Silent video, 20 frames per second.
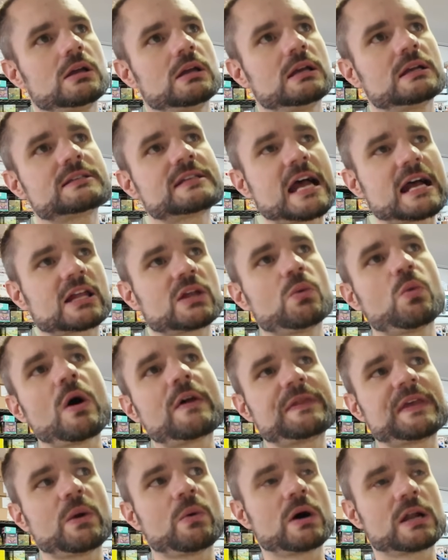exactly
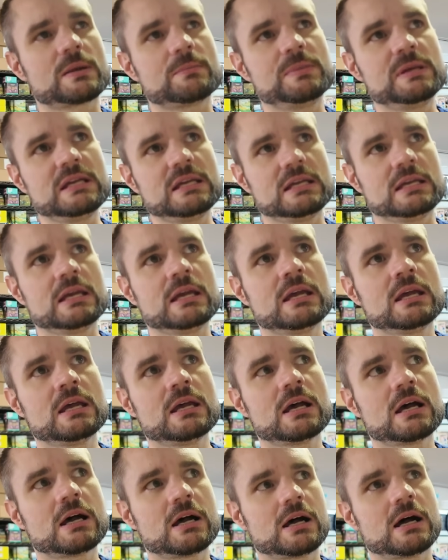what they want to be
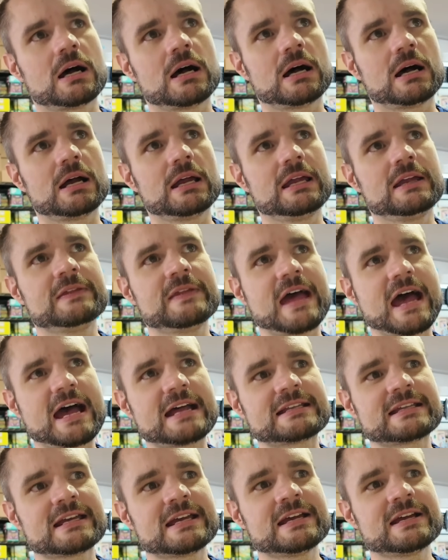in
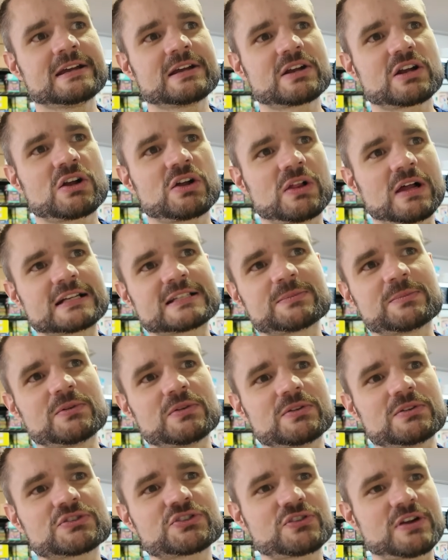that
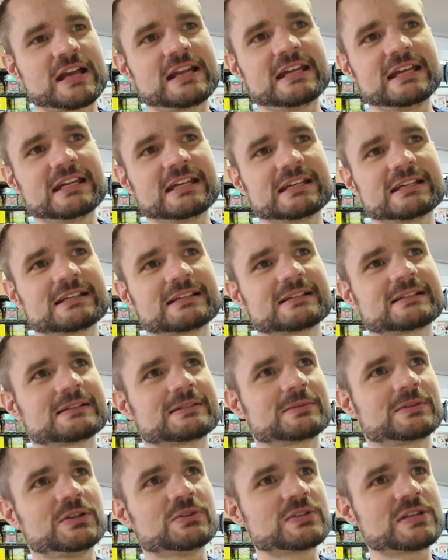collectible trading
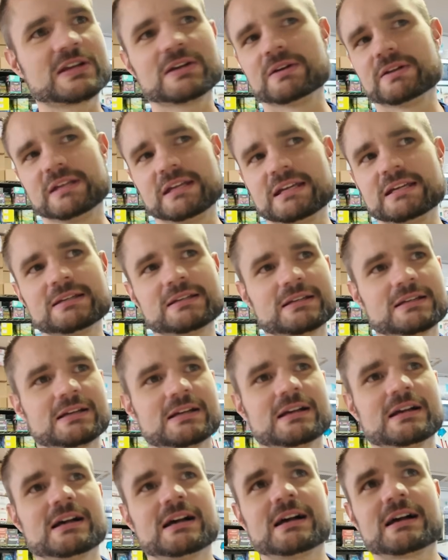utility
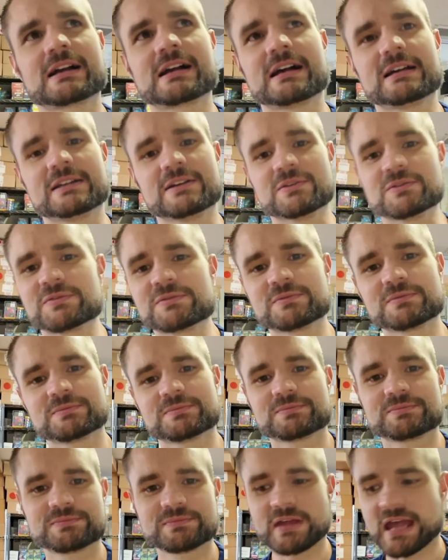kind of
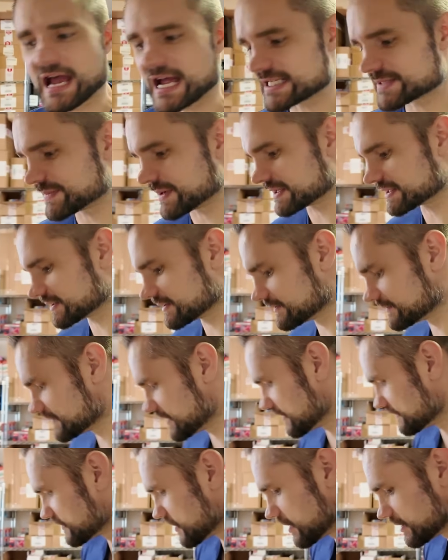aspect
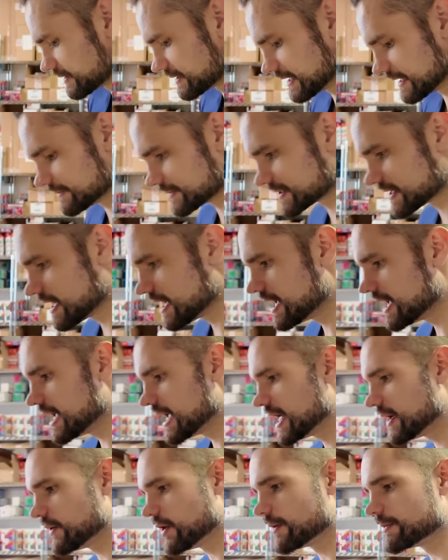of card games.
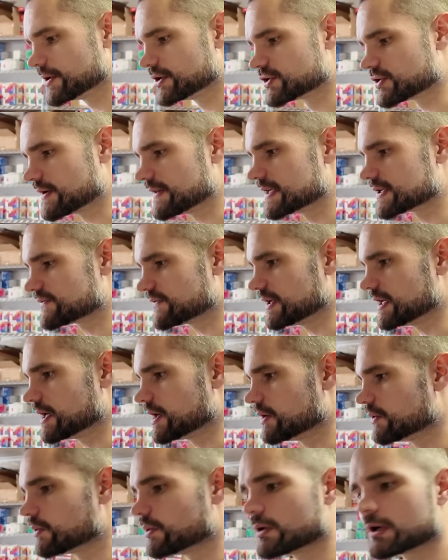Anyway, I hope you enjoyed this
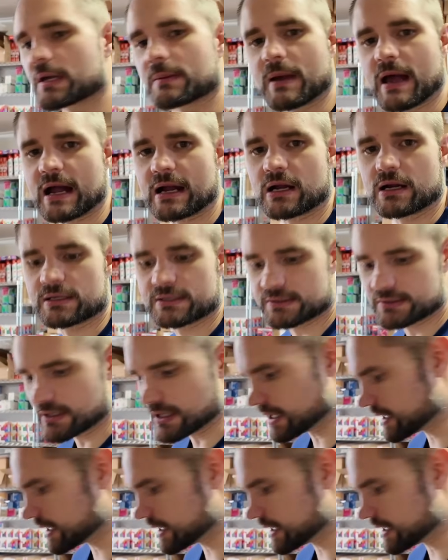video. We'll get back on